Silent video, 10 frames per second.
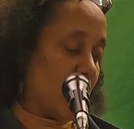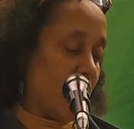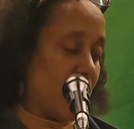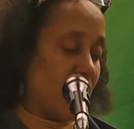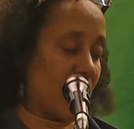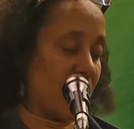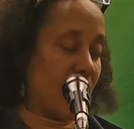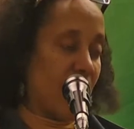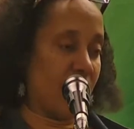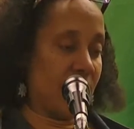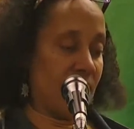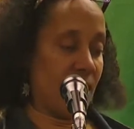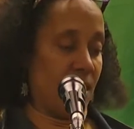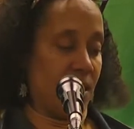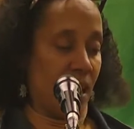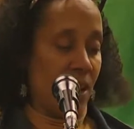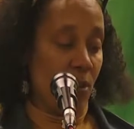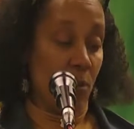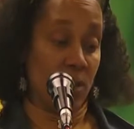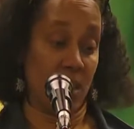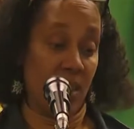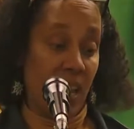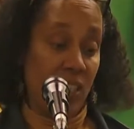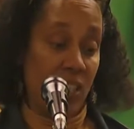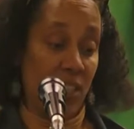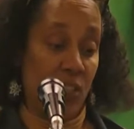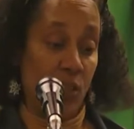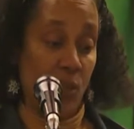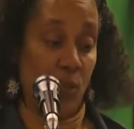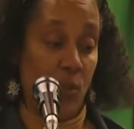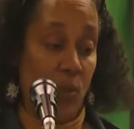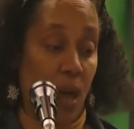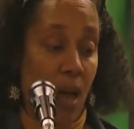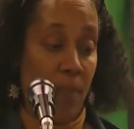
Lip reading: is dedicated, I wrote this actually to,